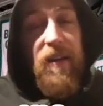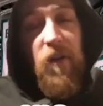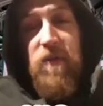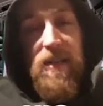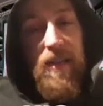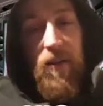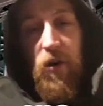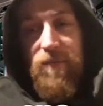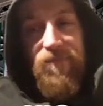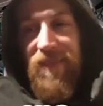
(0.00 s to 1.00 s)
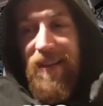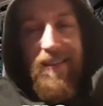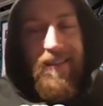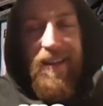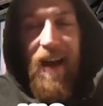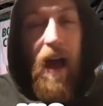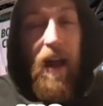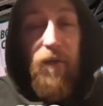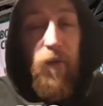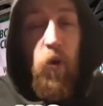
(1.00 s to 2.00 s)
Like, obviously, look, I
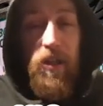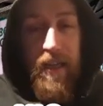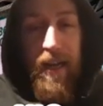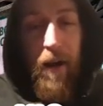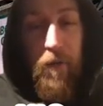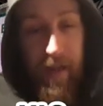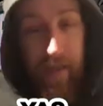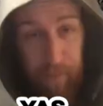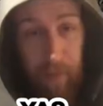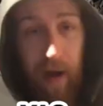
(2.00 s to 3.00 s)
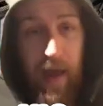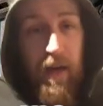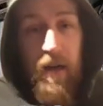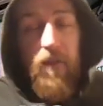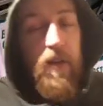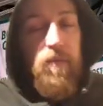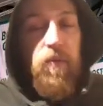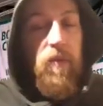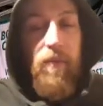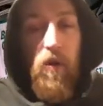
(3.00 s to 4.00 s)
love watching Kyrie as a player. I think he's
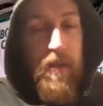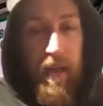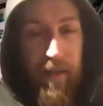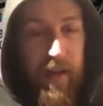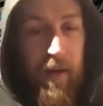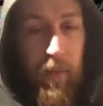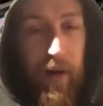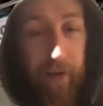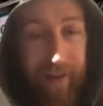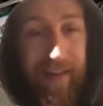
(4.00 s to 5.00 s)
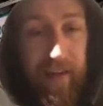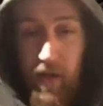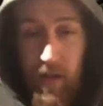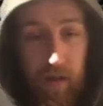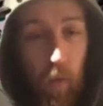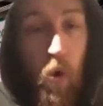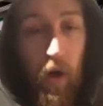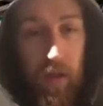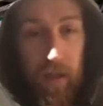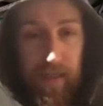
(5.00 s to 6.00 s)
probably the most entertaining player in the league just to
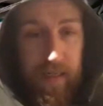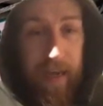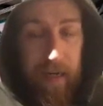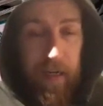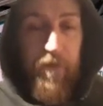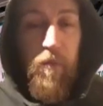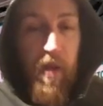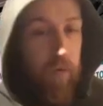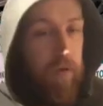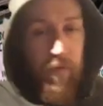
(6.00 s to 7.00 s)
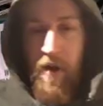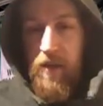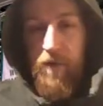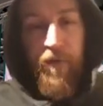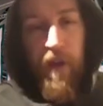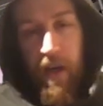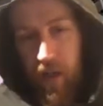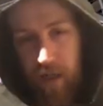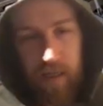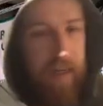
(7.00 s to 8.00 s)
watch aesthetically for me, with the range of
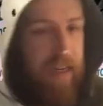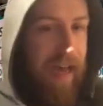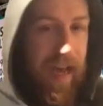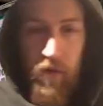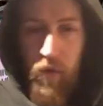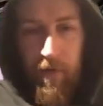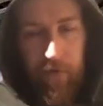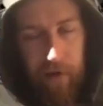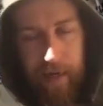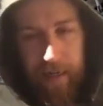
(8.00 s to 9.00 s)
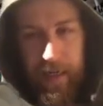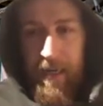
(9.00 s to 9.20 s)
finishes and his handle and everything like that.